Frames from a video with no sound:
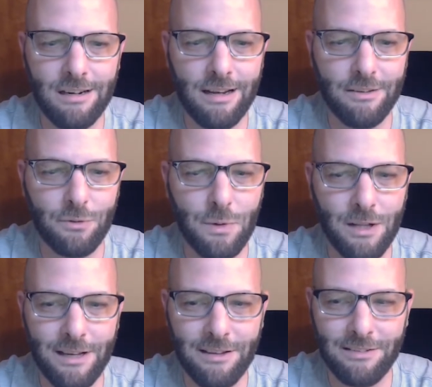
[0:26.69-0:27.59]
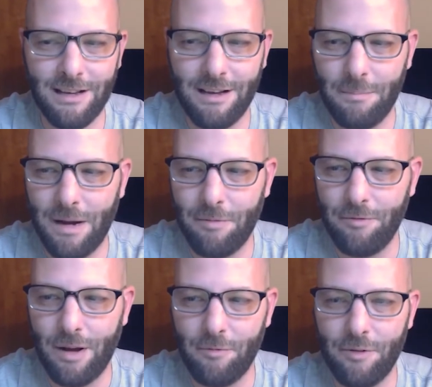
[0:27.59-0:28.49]
as well as um,
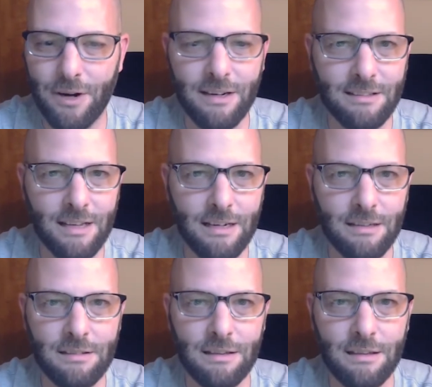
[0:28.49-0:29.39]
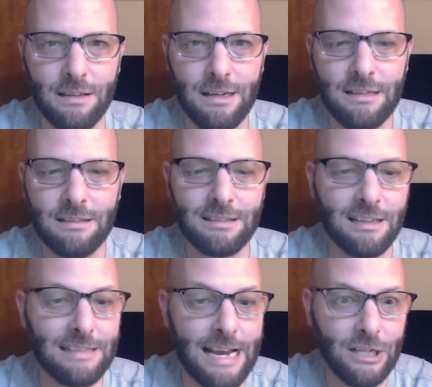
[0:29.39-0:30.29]
I'm I'm very excited to
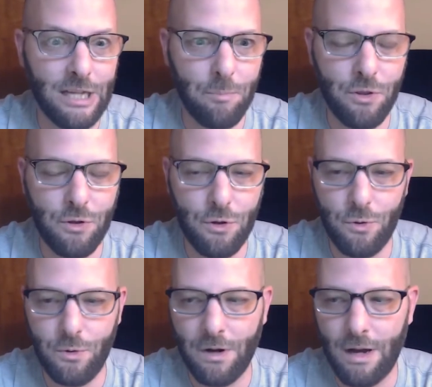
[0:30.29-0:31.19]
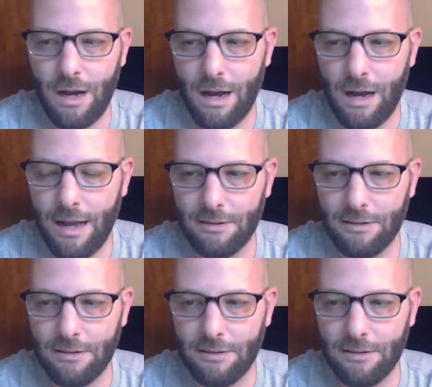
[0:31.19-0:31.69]
discuss ALM with you uh,